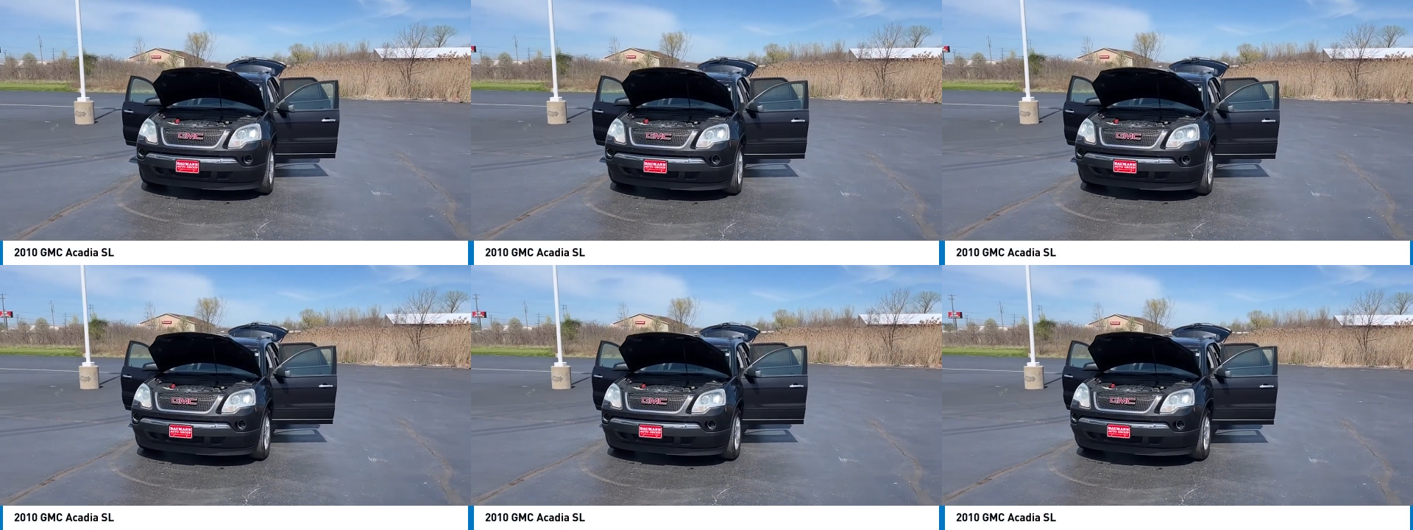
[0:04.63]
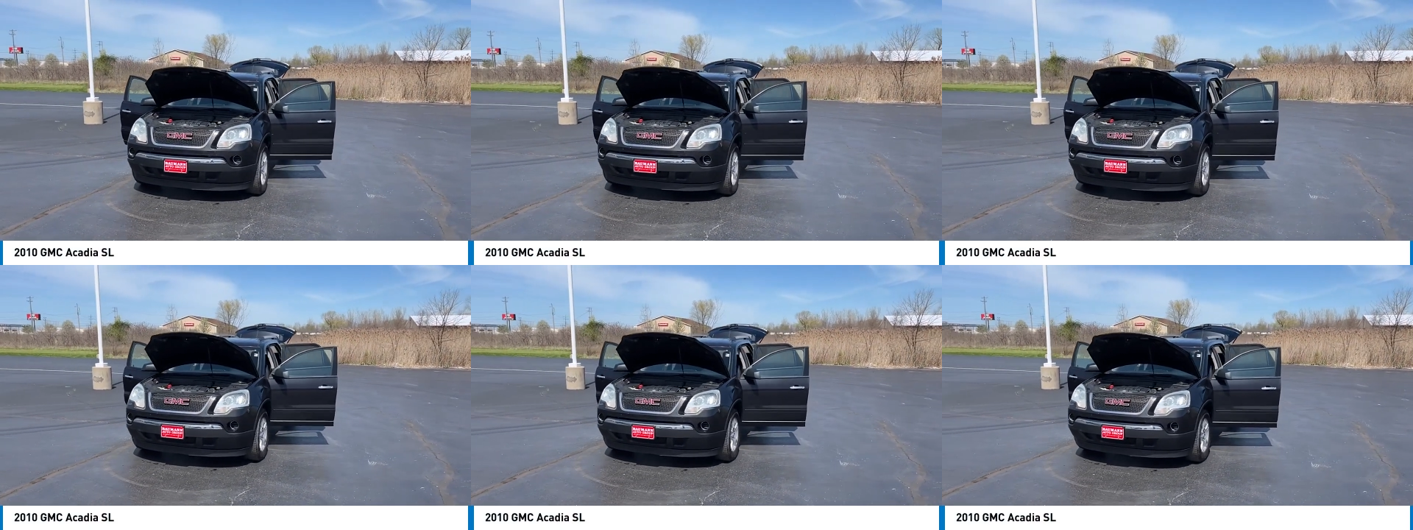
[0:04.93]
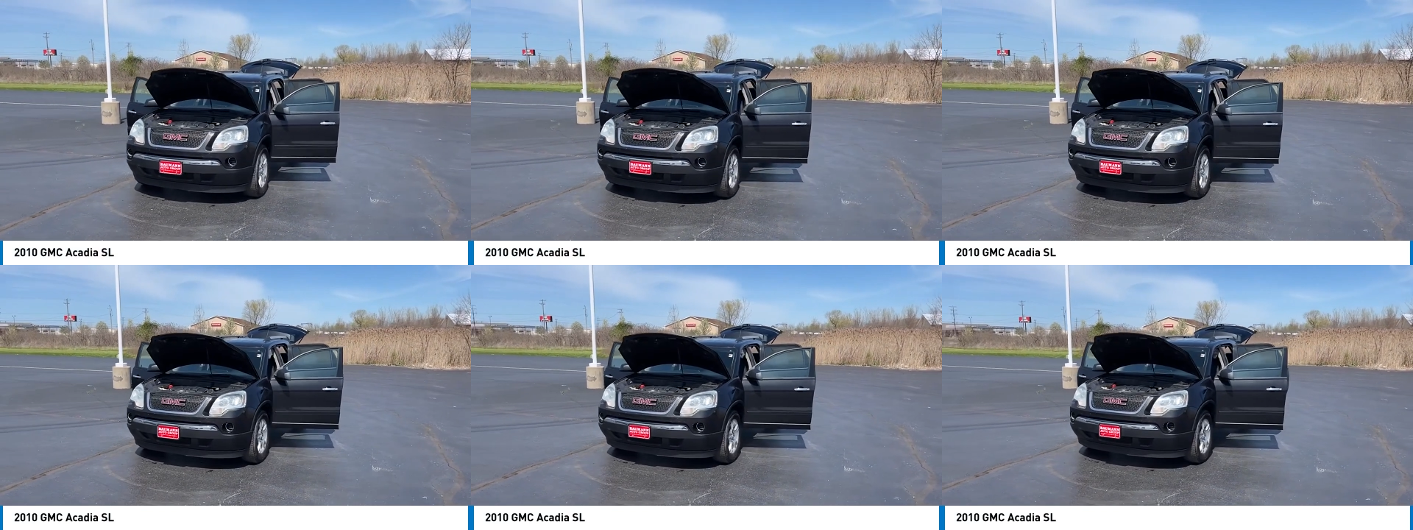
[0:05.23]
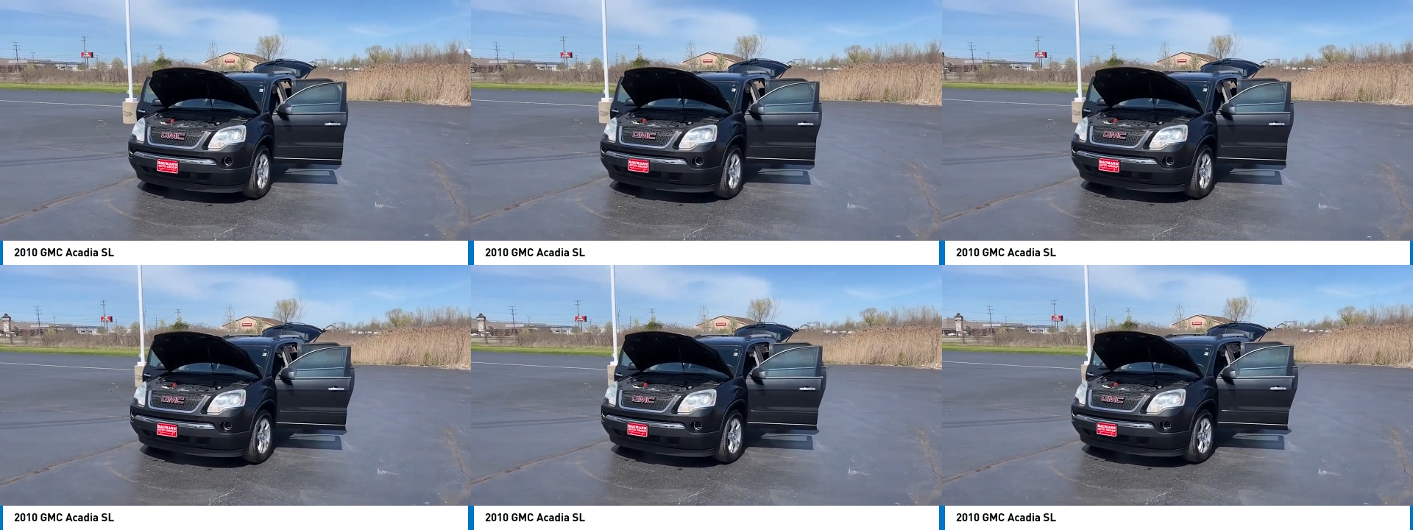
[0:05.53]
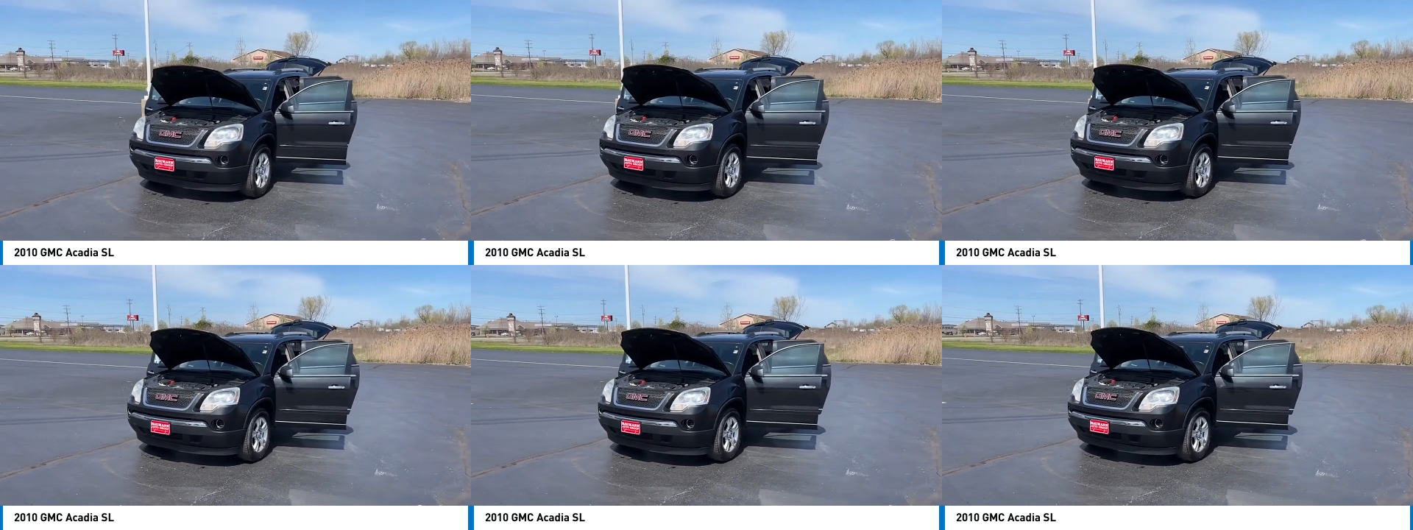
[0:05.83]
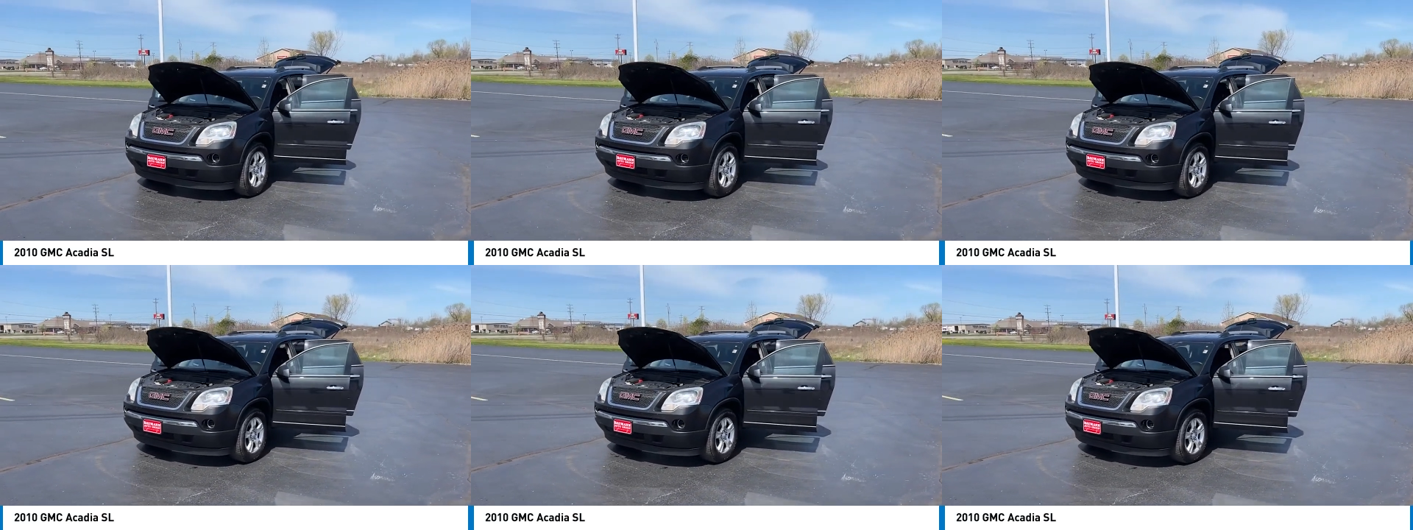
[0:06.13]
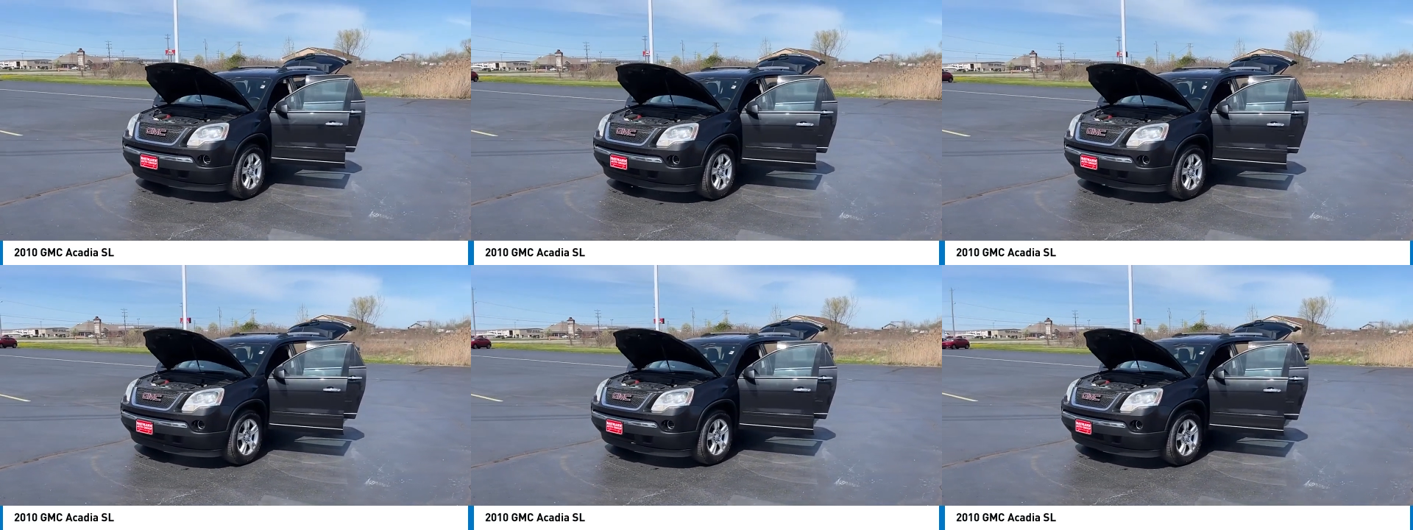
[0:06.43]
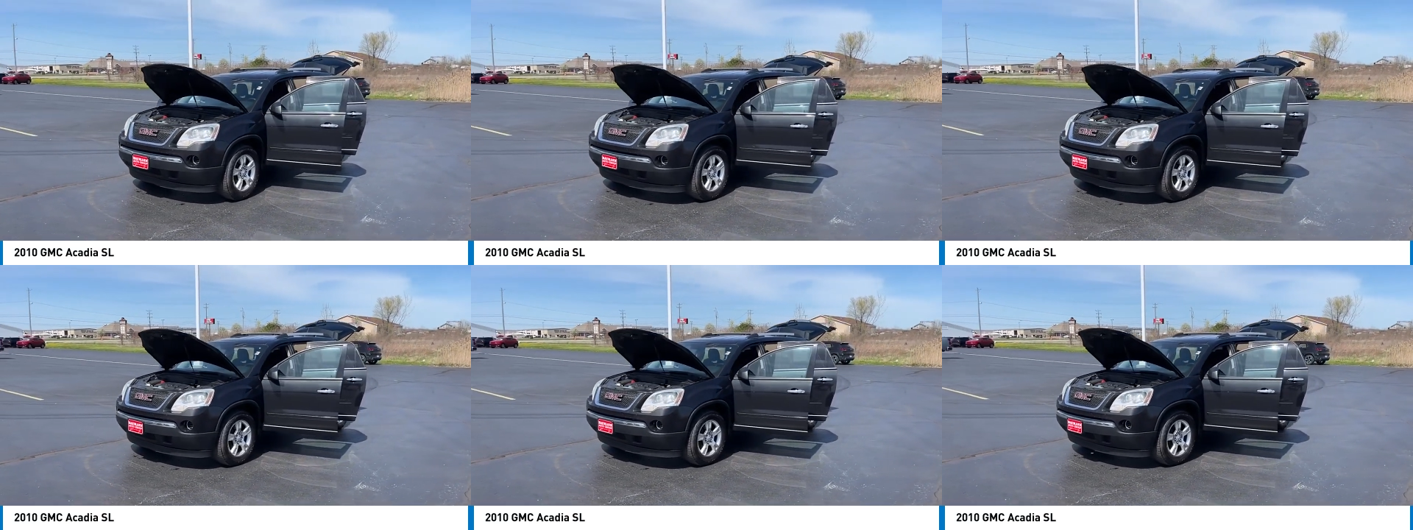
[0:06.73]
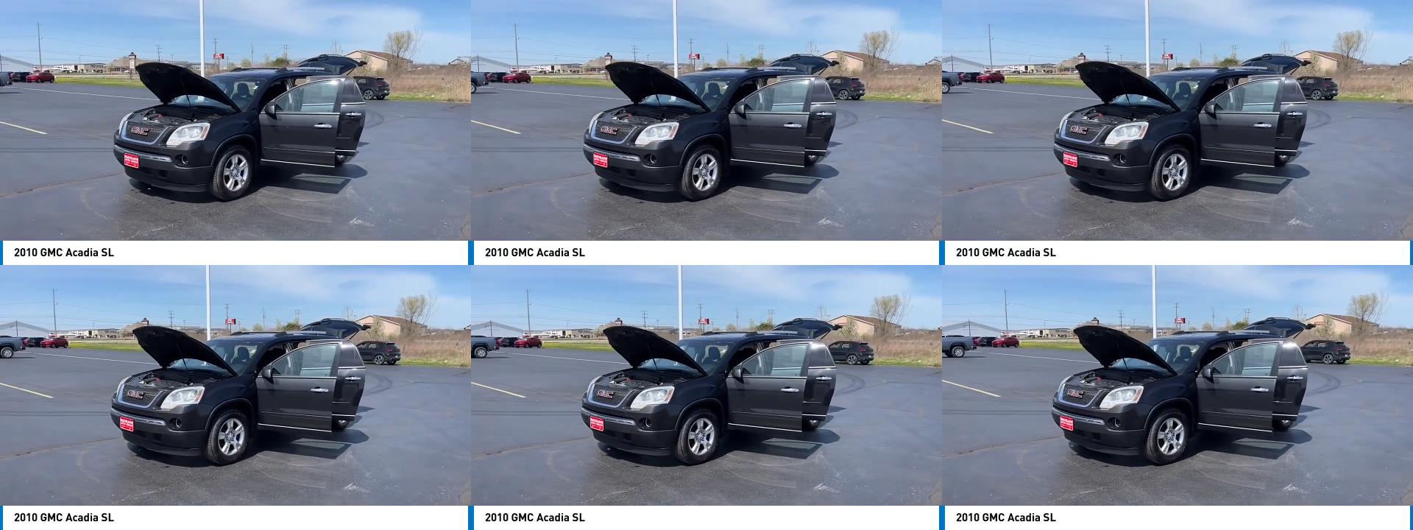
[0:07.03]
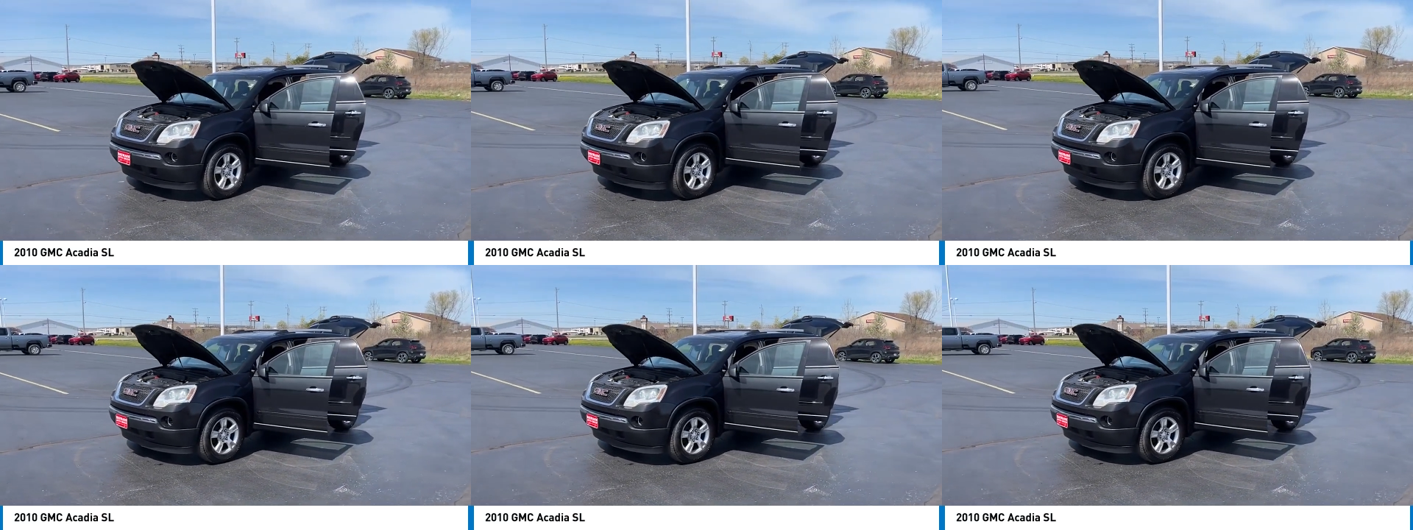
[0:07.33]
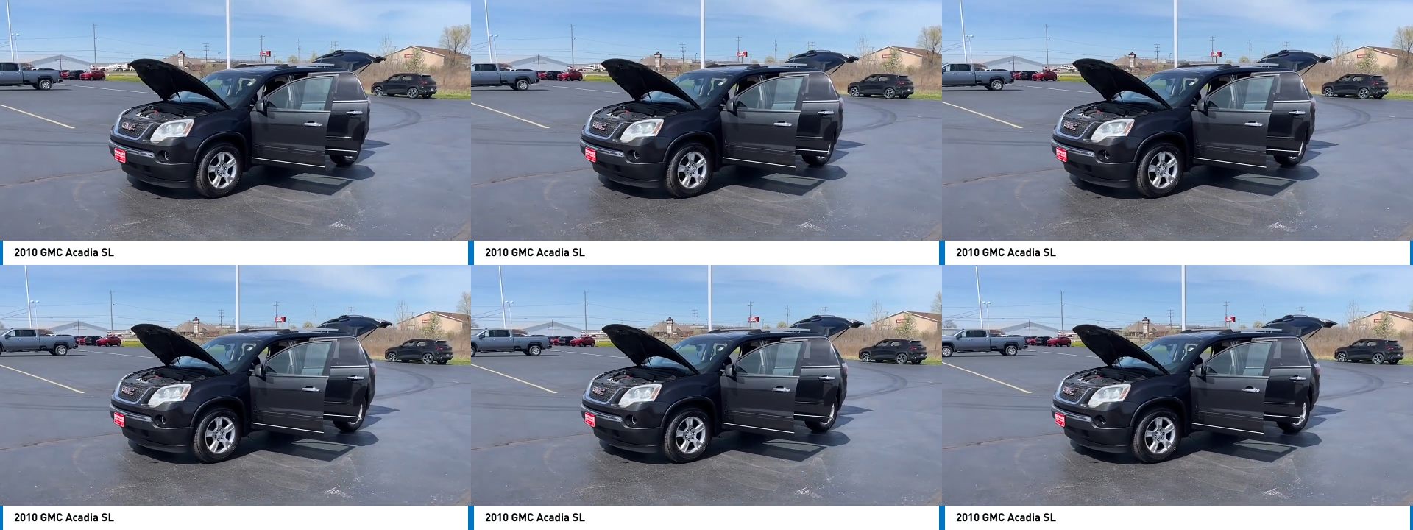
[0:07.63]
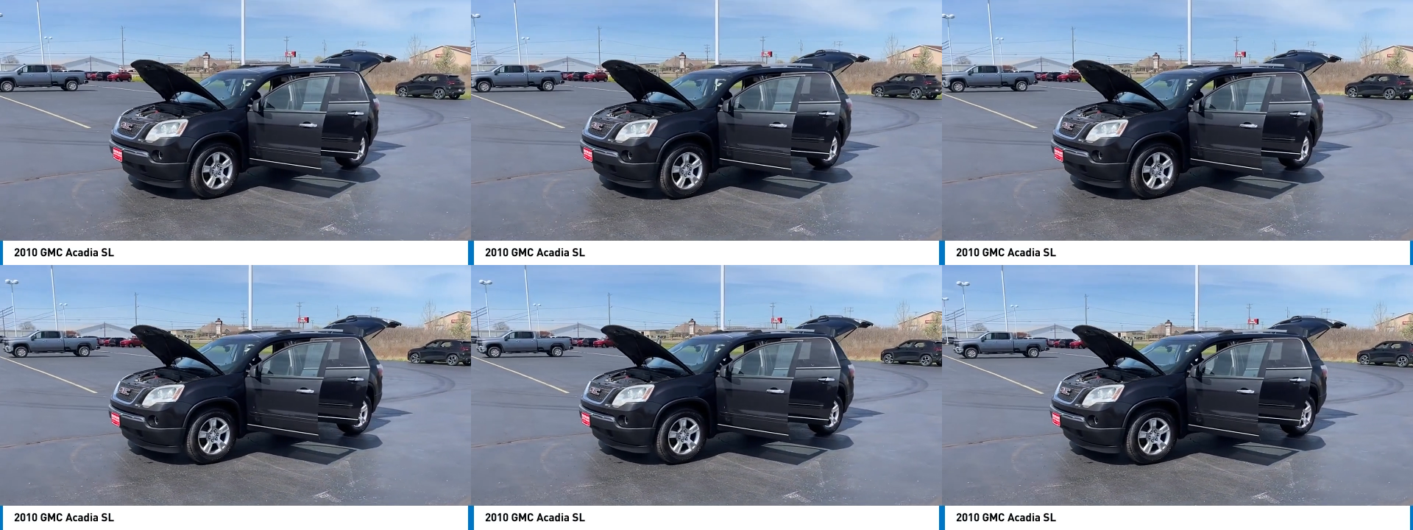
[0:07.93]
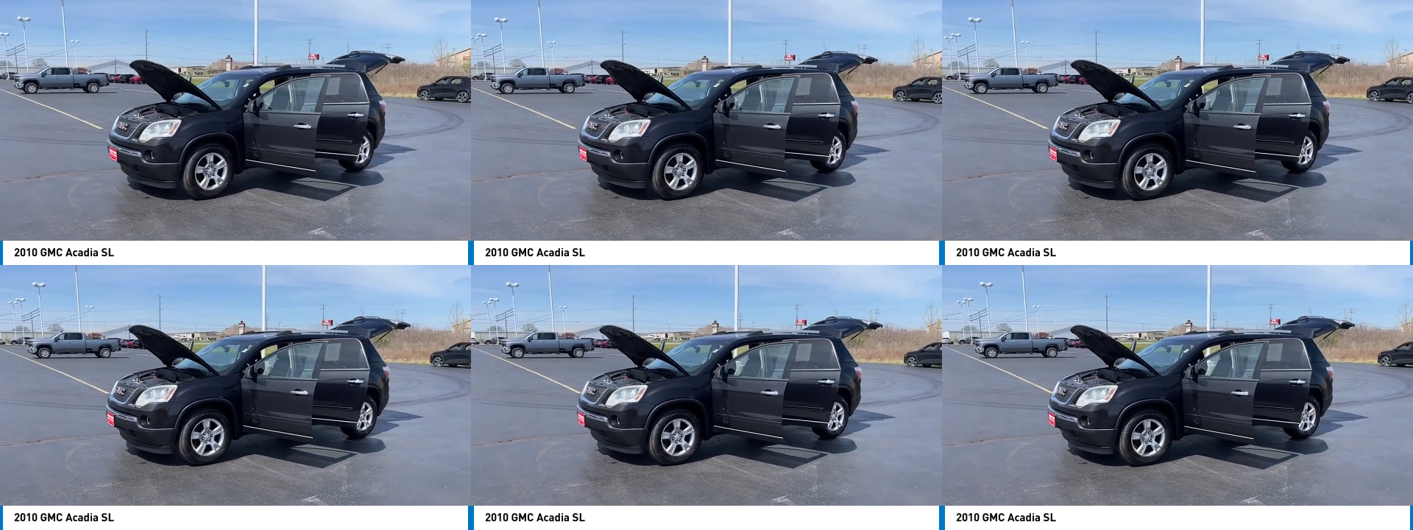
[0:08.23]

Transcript: (no speaker visible)